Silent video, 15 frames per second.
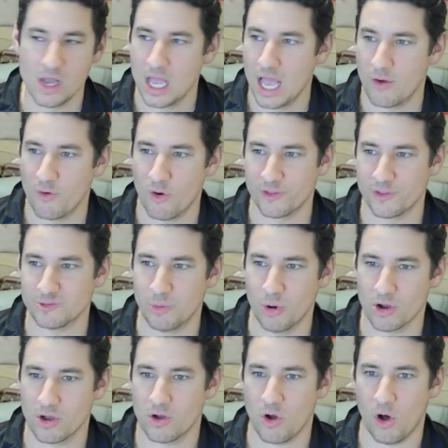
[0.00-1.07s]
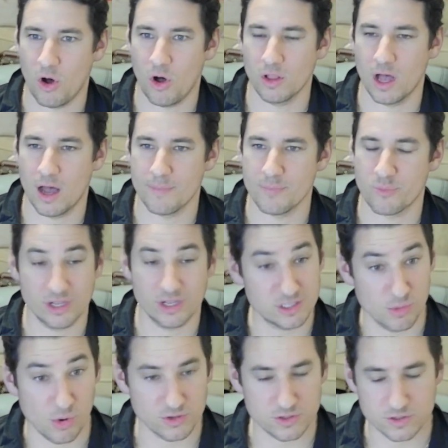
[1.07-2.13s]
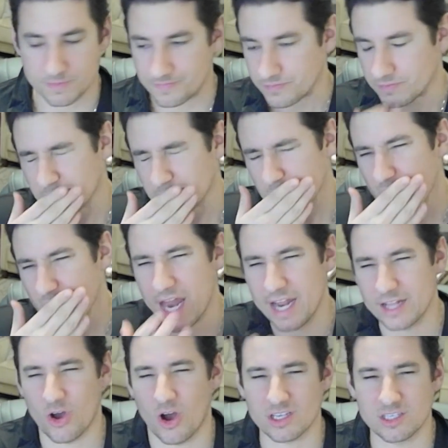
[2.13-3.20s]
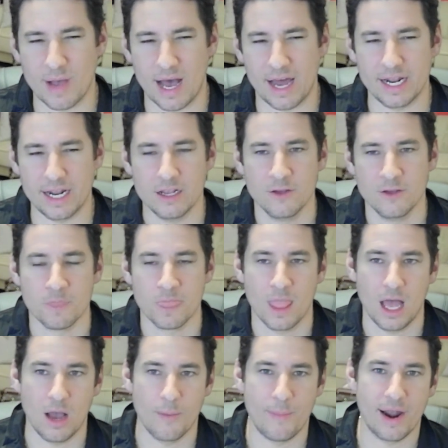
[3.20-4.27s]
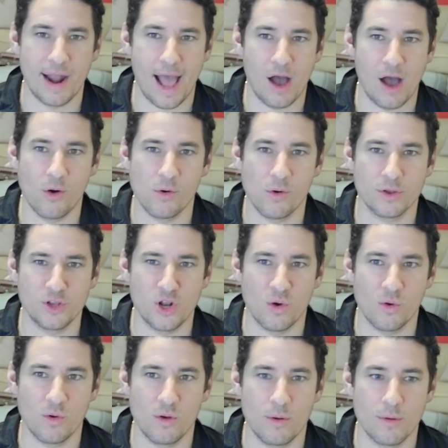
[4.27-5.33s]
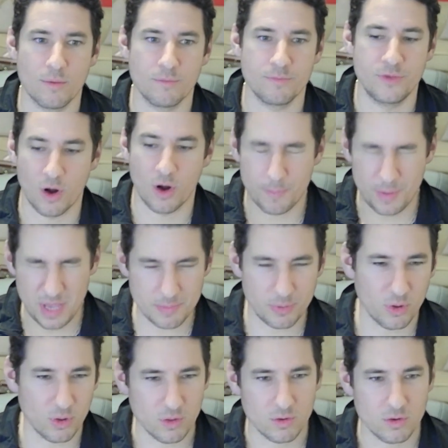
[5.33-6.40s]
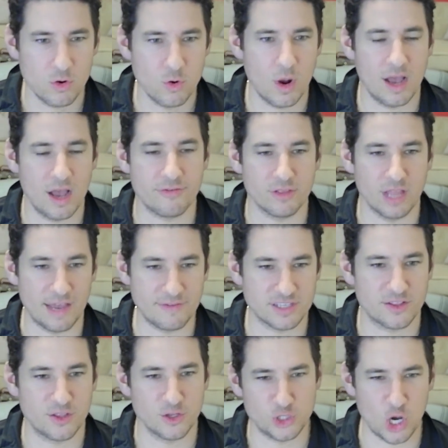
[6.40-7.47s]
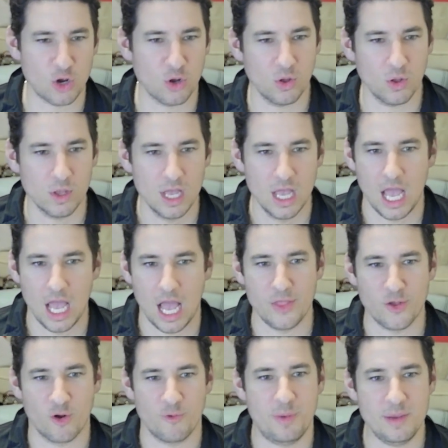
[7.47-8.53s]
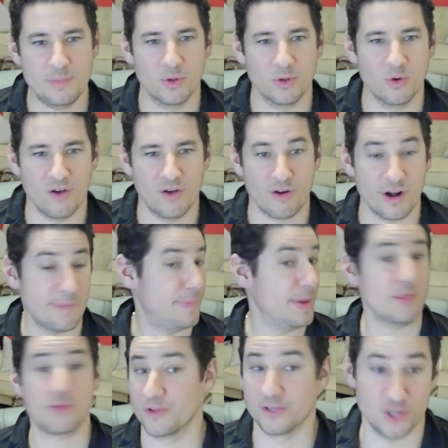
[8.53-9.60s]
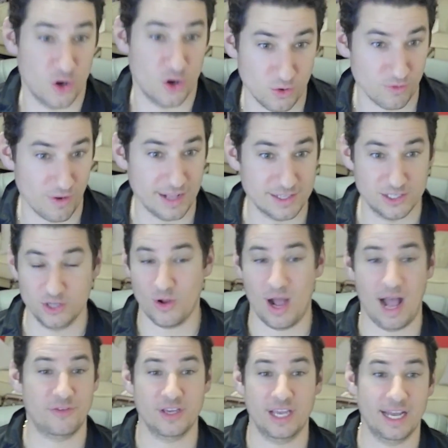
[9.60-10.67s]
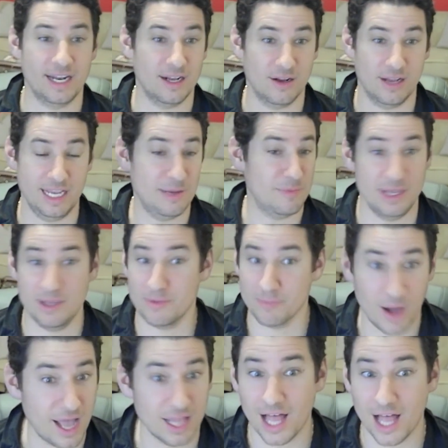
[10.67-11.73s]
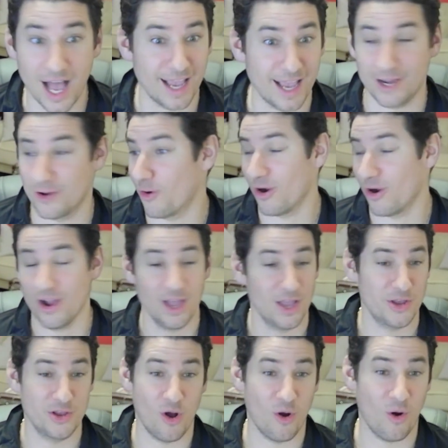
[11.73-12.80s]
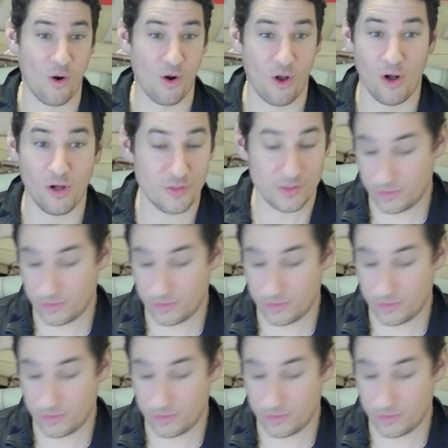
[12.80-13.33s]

wrote this book called Principles, and he talks about it, about how, there are people who have life's like the jungle, and there are people who have already been through the jungle, right? So you don't have to get eaten by a lion or all the,